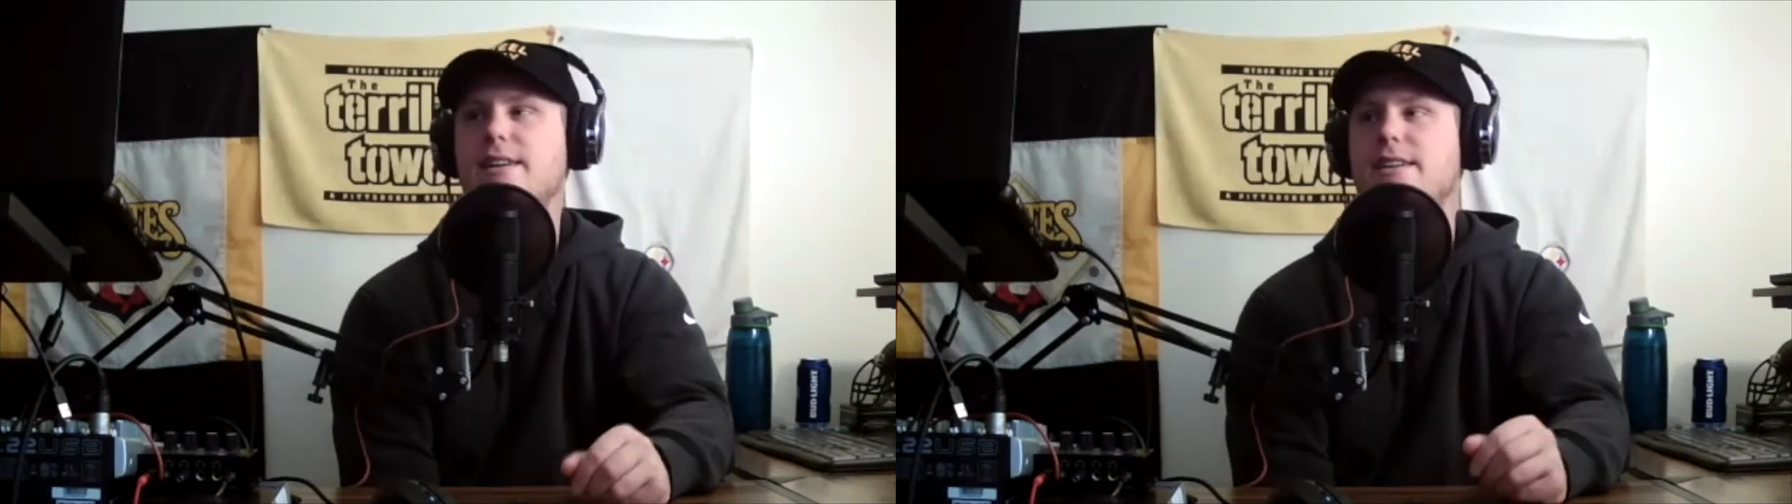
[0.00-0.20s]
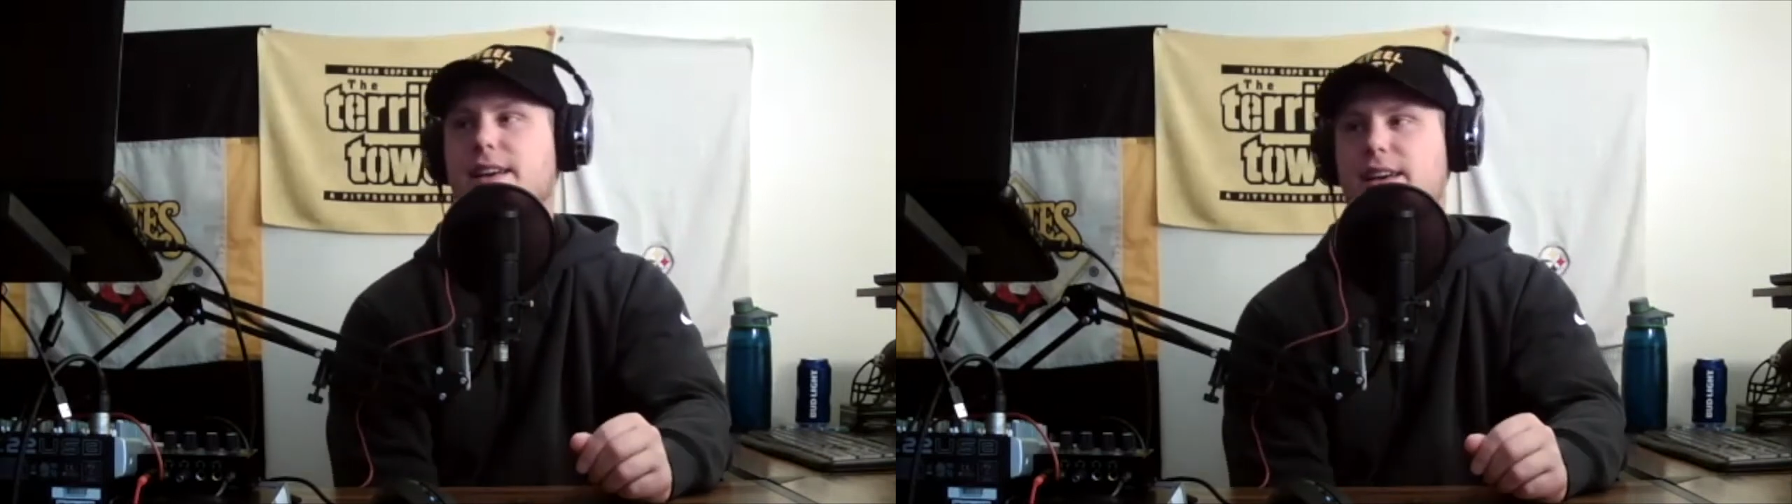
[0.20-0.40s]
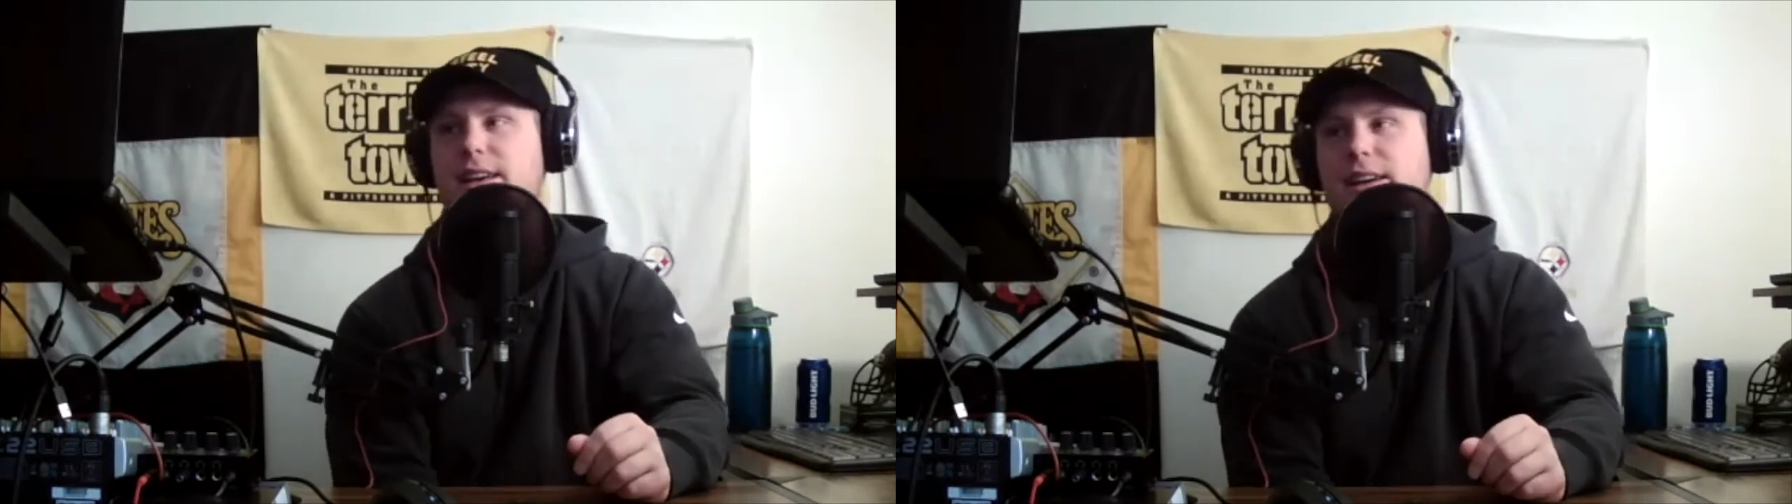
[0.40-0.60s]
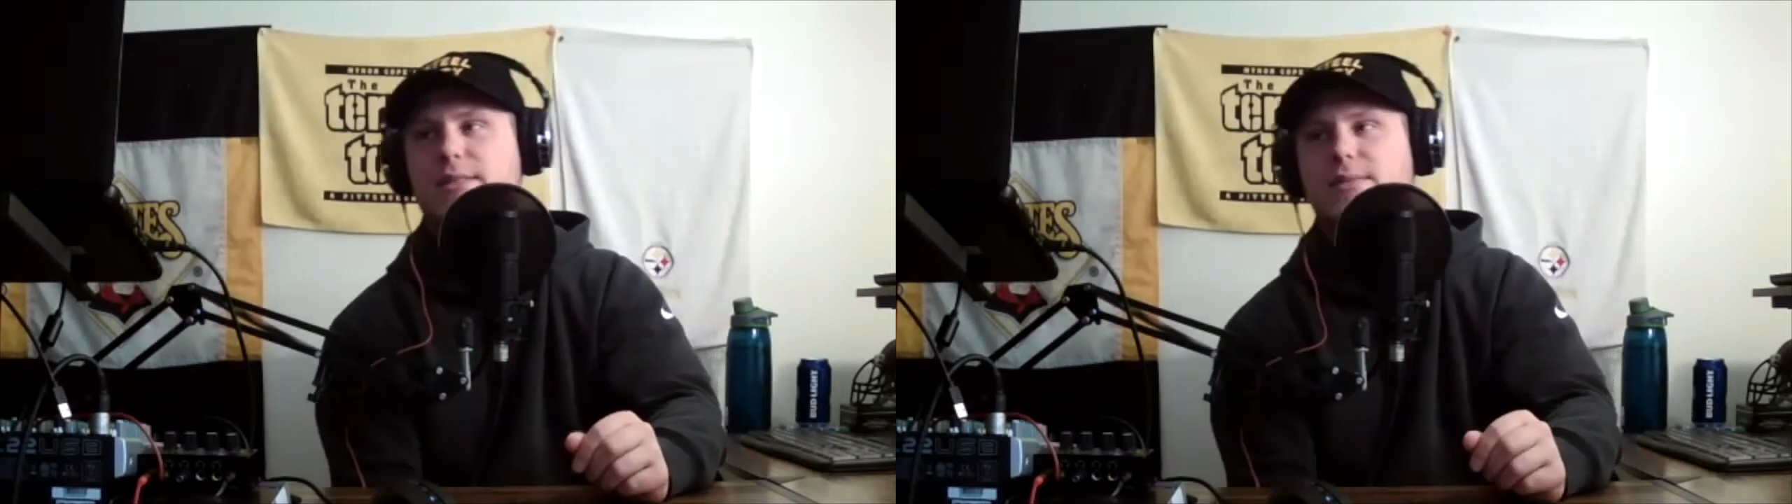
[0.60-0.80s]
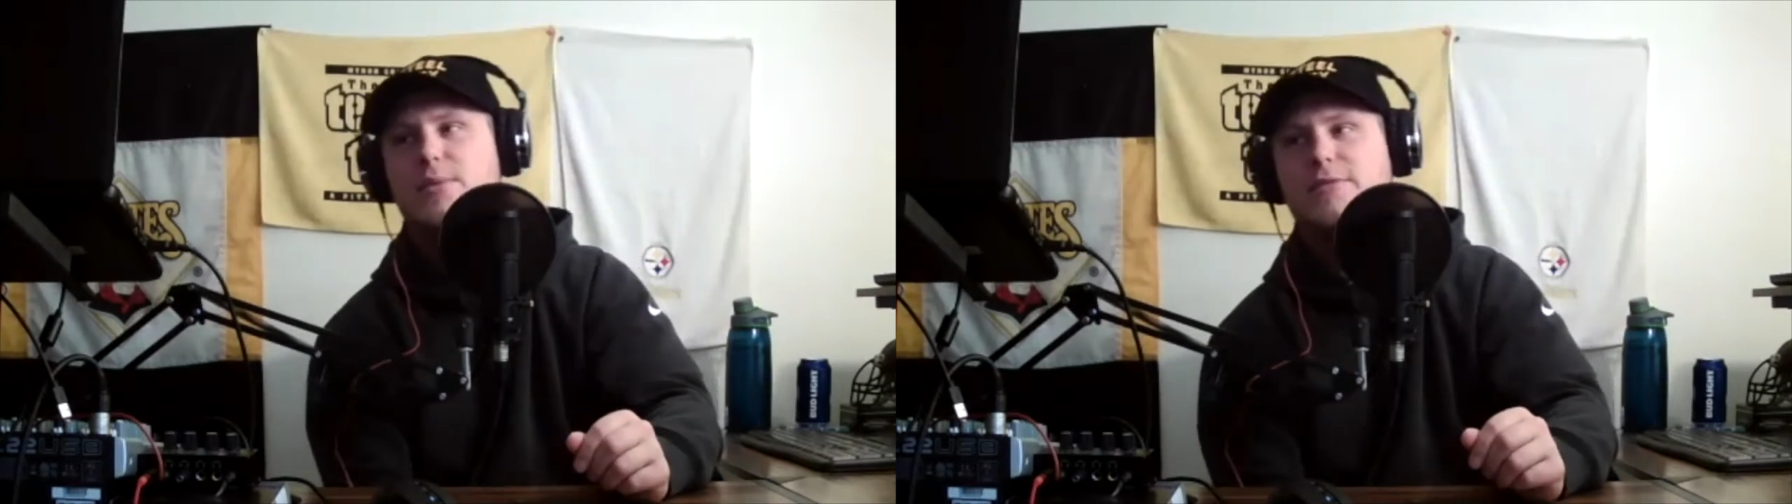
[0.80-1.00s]
We'll
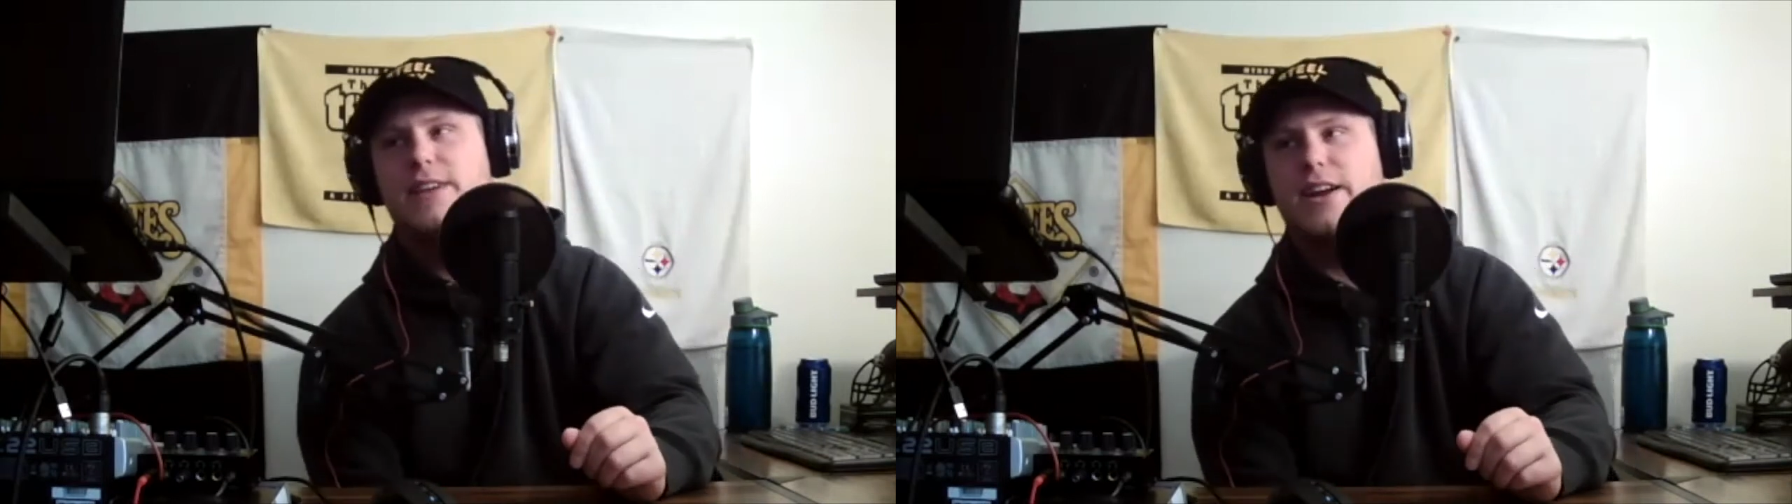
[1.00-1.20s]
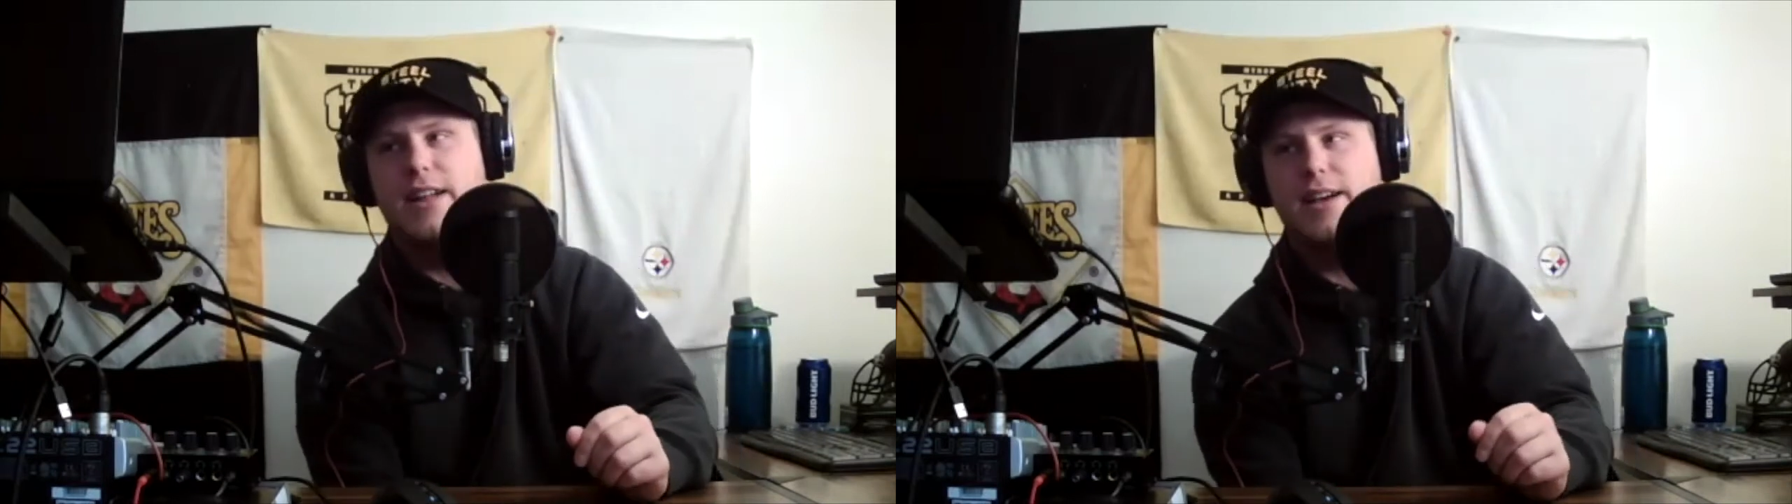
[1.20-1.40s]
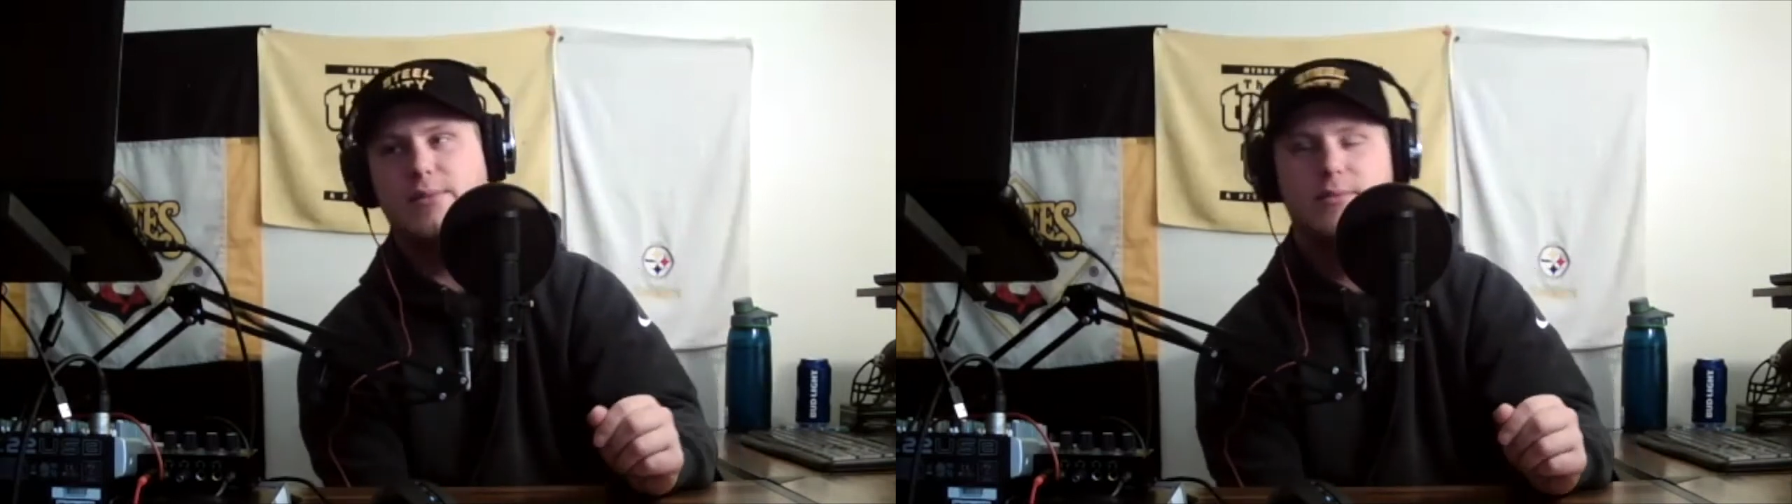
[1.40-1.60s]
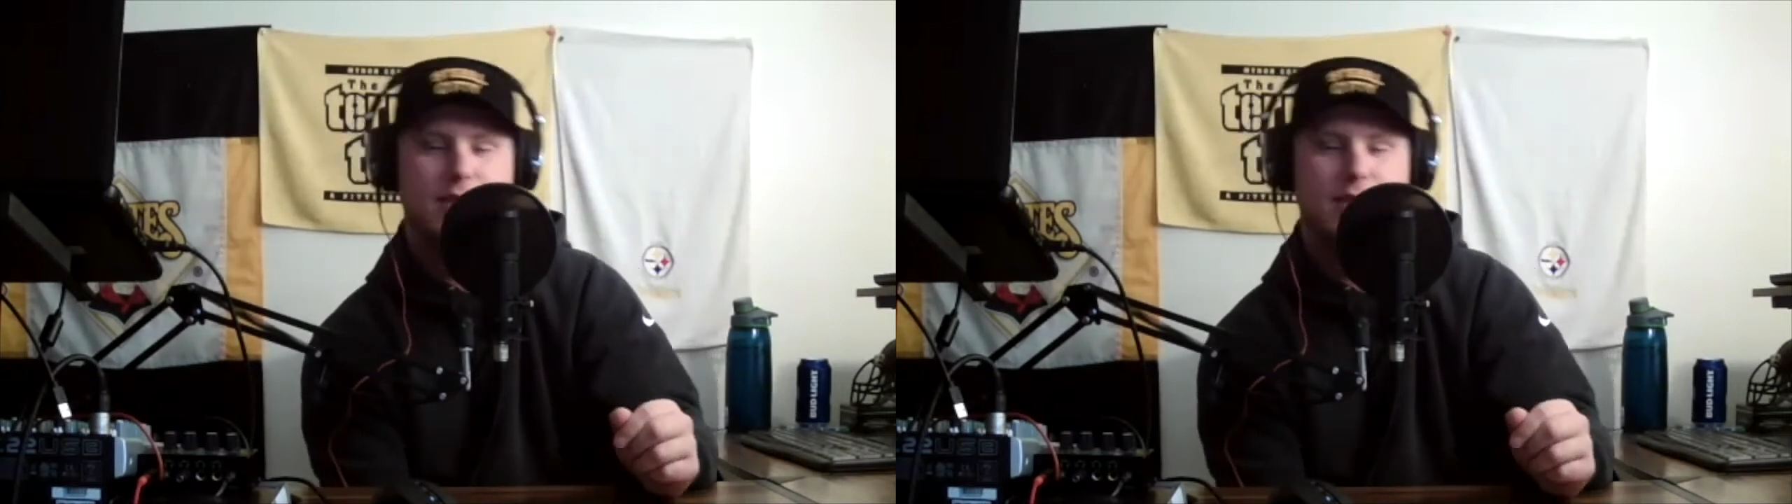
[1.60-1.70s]
figure it out.